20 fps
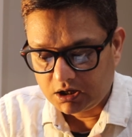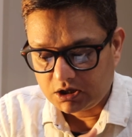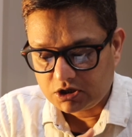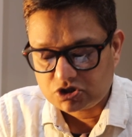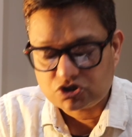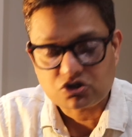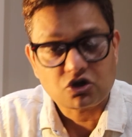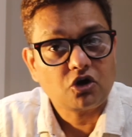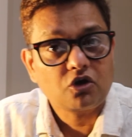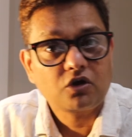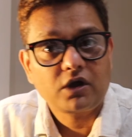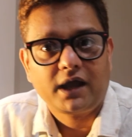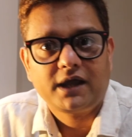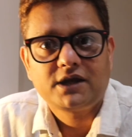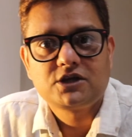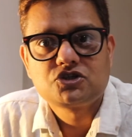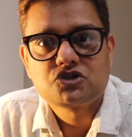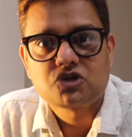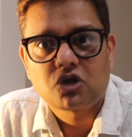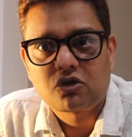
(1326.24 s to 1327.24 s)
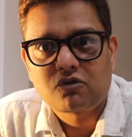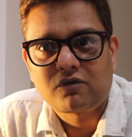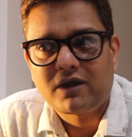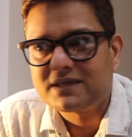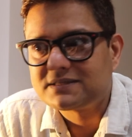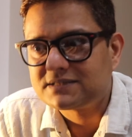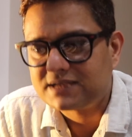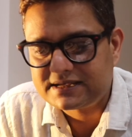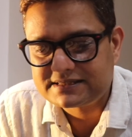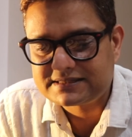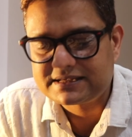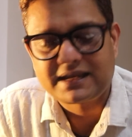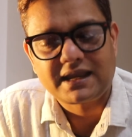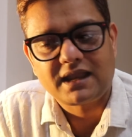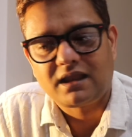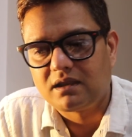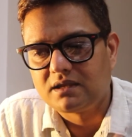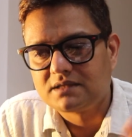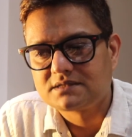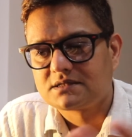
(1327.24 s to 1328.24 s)
song and genre, as I said,
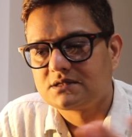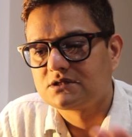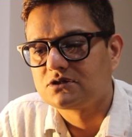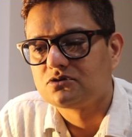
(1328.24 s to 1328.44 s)
I'll listen